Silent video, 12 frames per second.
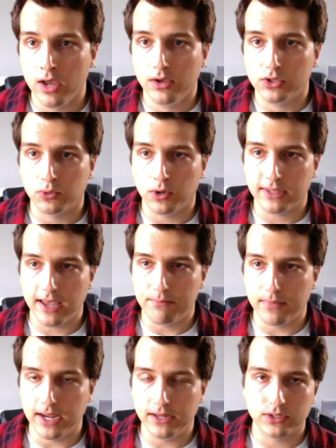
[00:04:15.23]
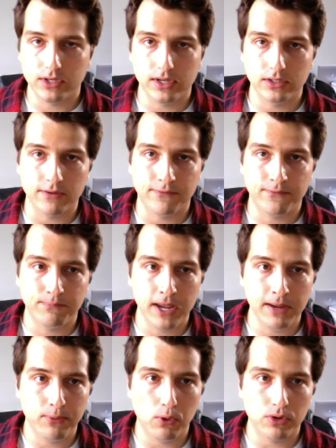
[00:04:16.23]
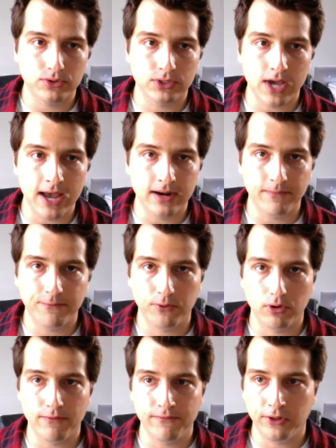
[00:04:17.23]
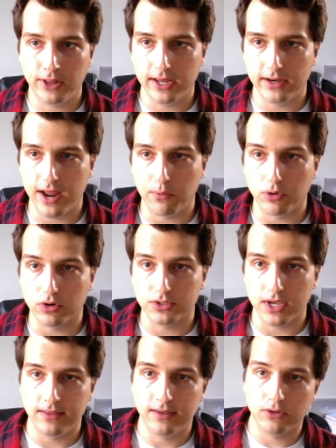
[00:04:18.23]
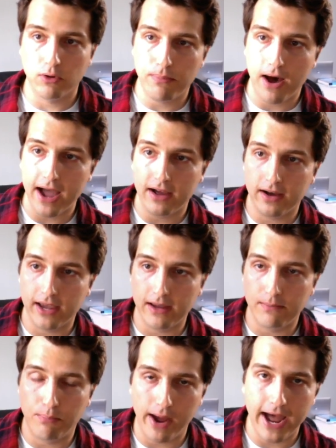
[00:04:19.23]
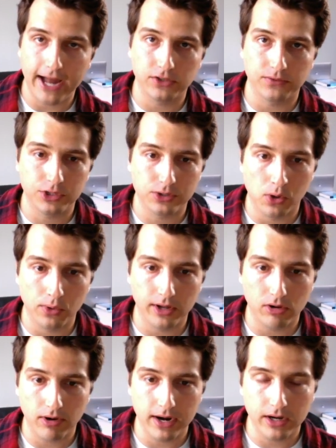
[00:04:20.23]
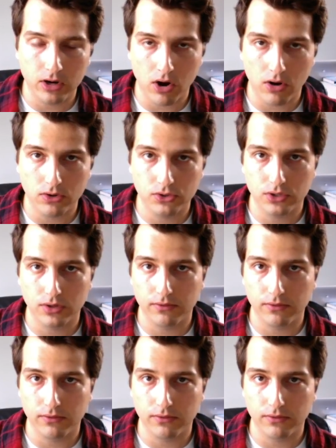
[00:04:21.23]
So what that means is if people will sign up for affiliate networks and then they'll buy a batch of stolen credit cards